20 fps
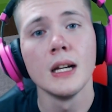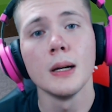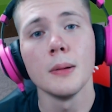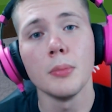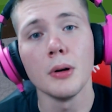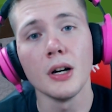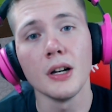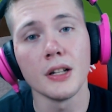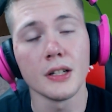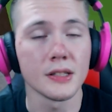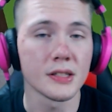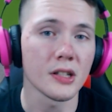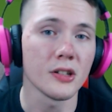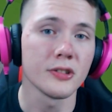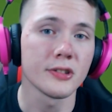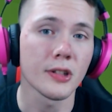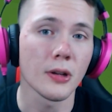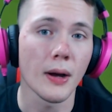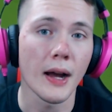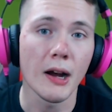But it's
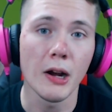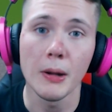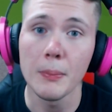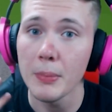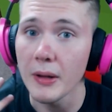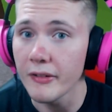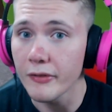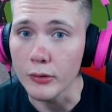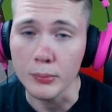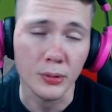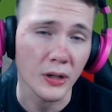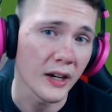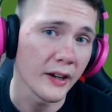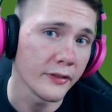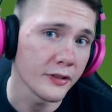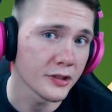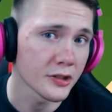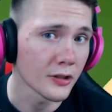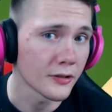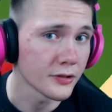also how I pay for
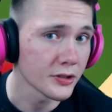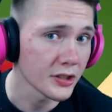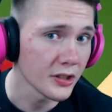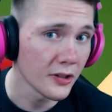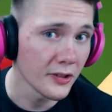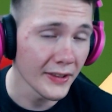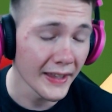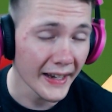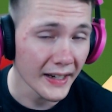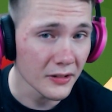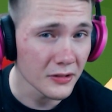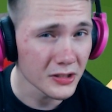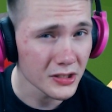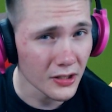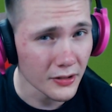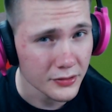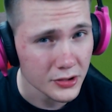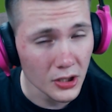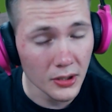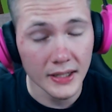private servers and all that good
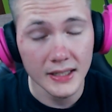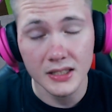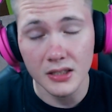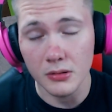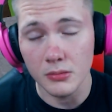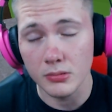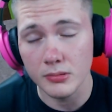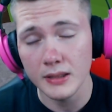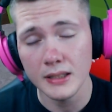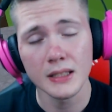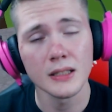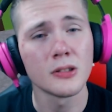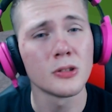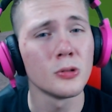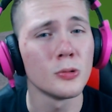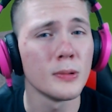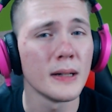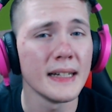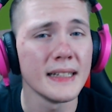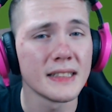stuff. So it's a really
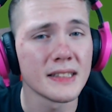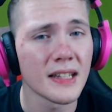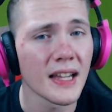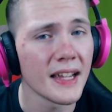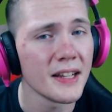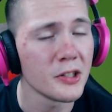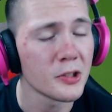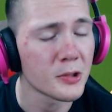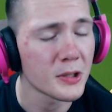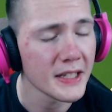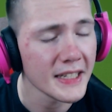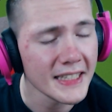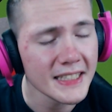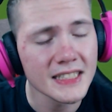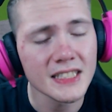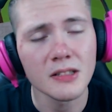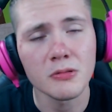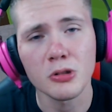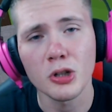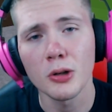cool way to get your
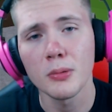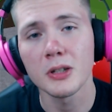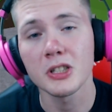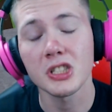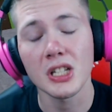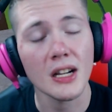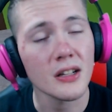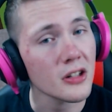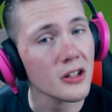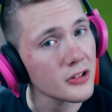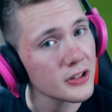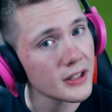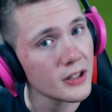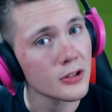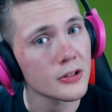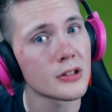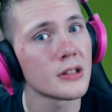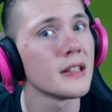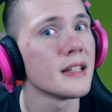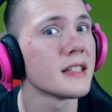easy Robux. Check out all the
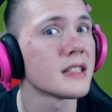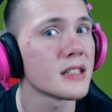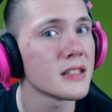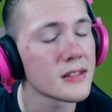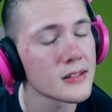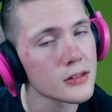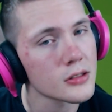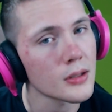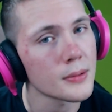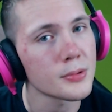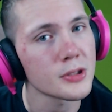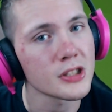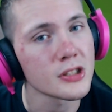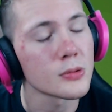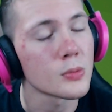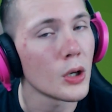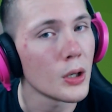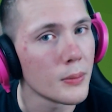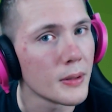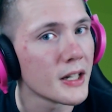other links in the description as
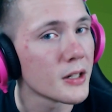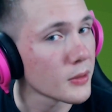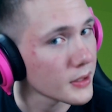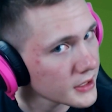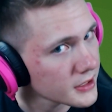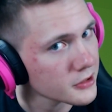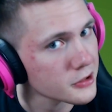well, by the way.